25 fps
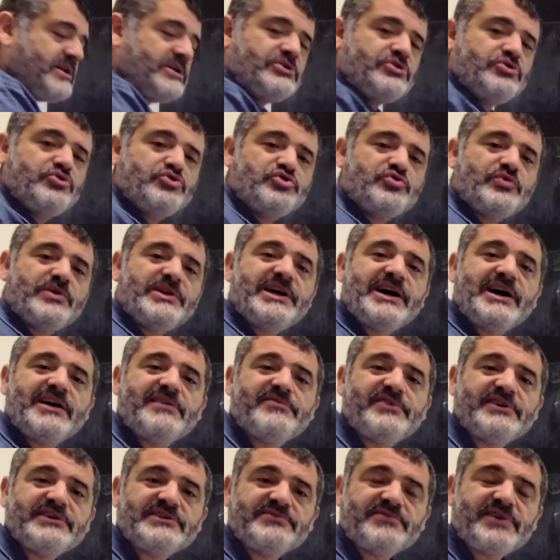Usually
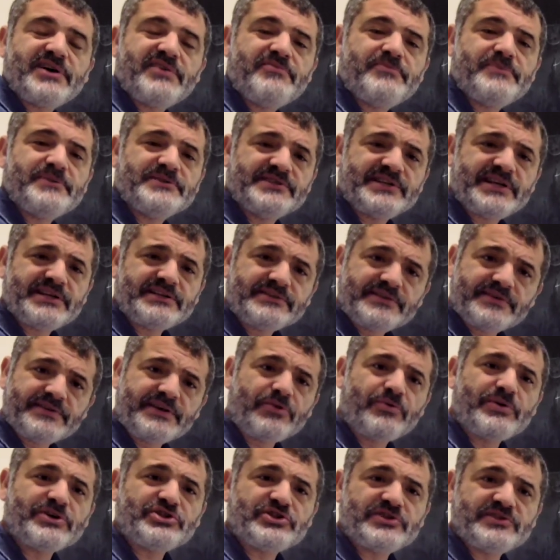alpha is 5%. So the
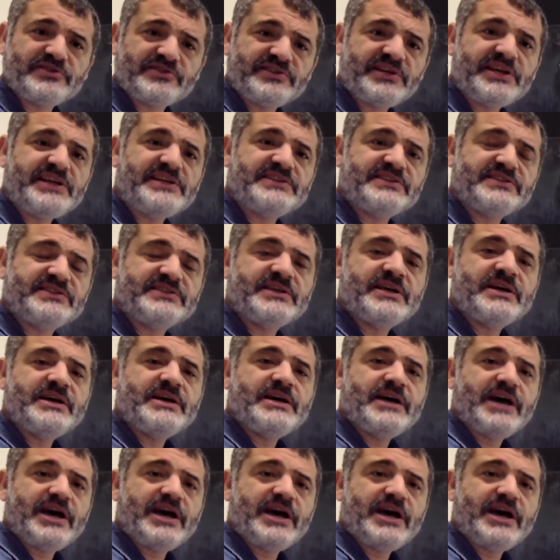question says,